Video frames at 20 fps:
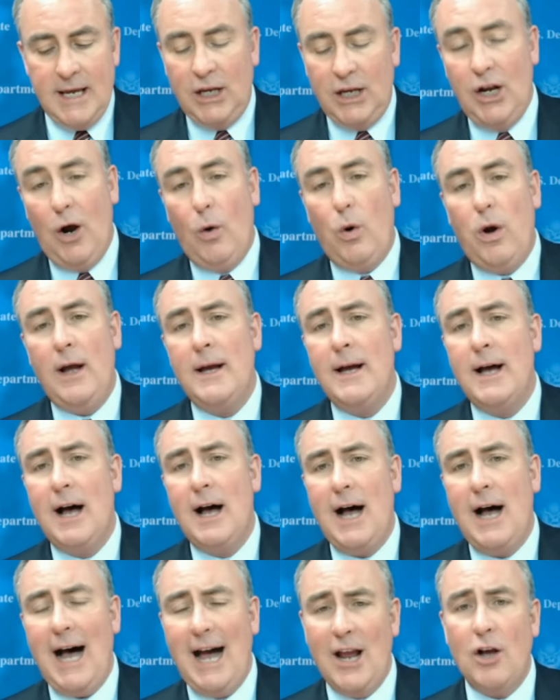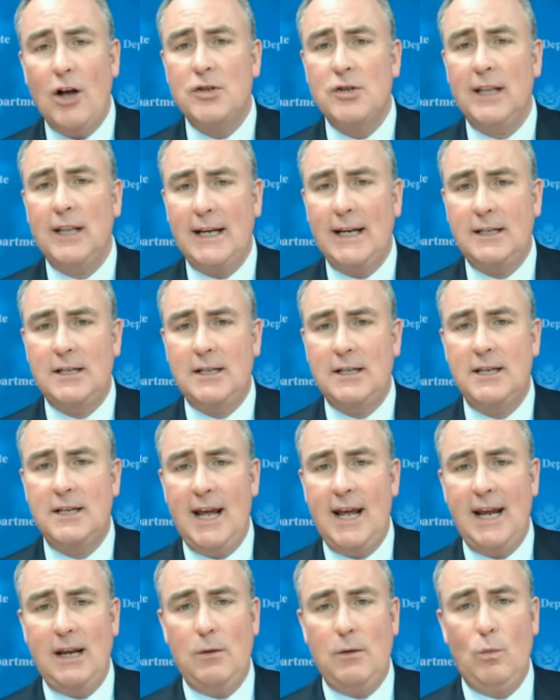You know, I also like to
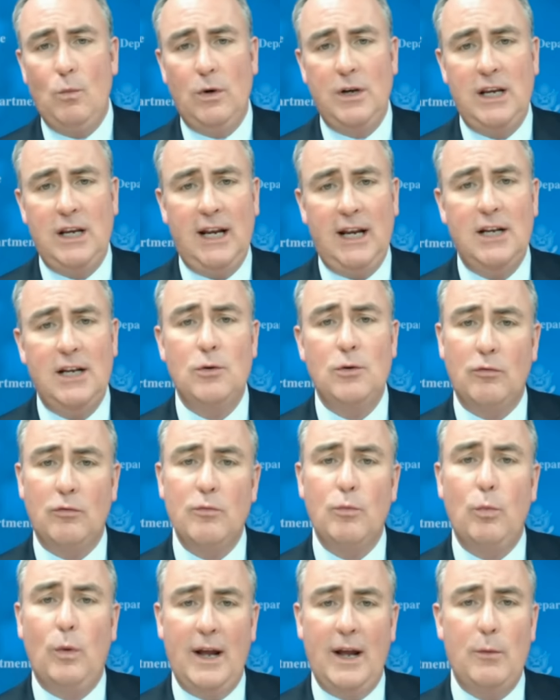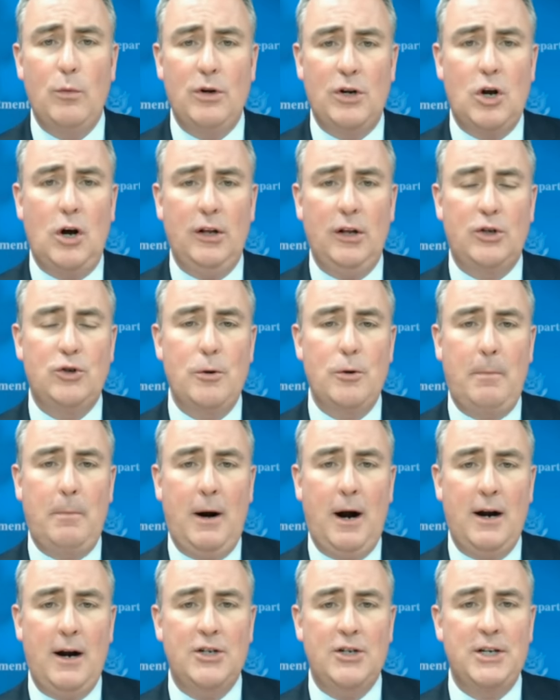say when we get into what I would call a true
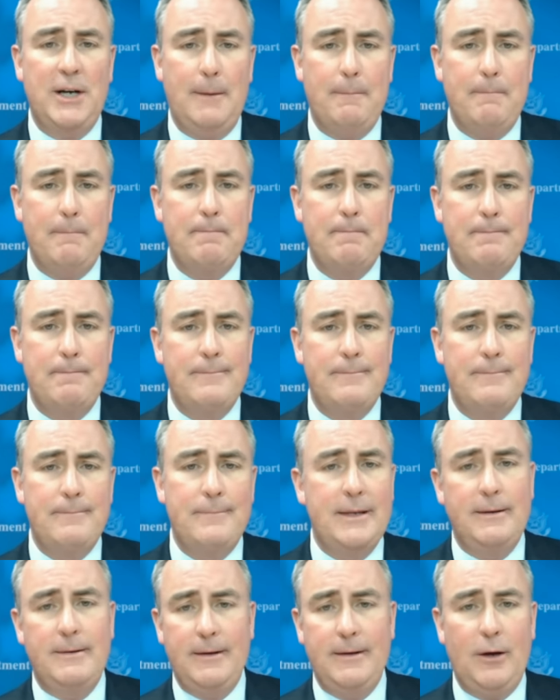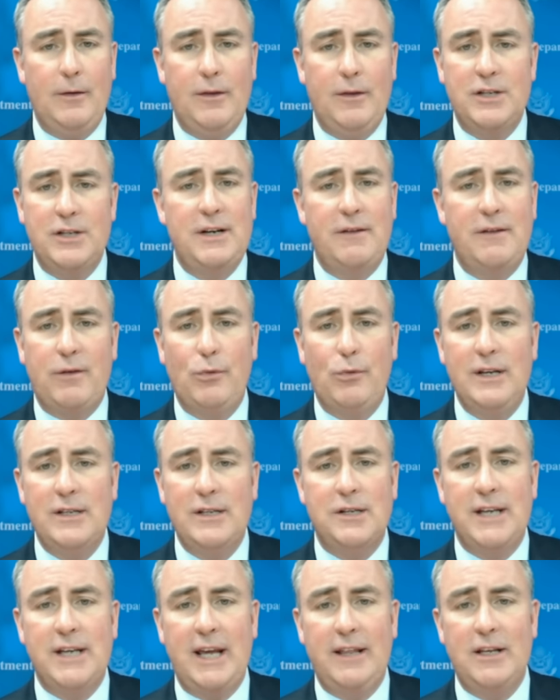partnership, you know, there's different ways
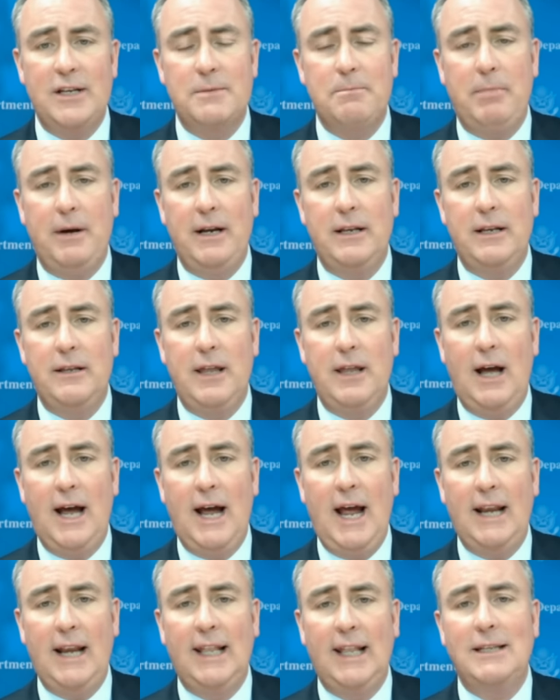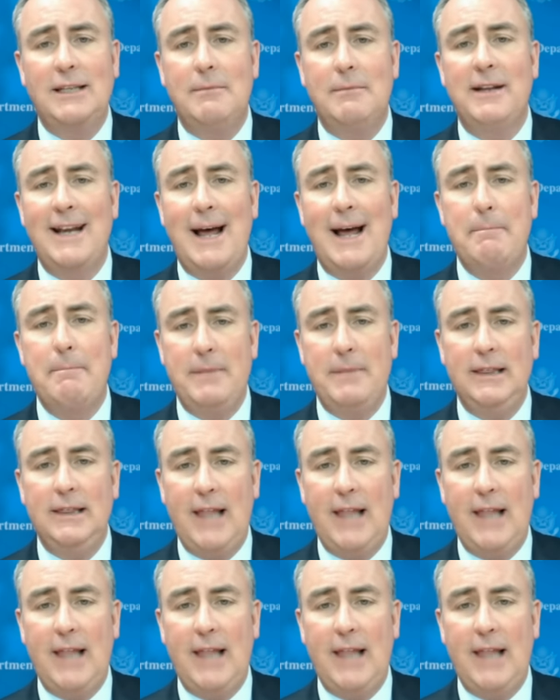to say this, but I'd like them to not be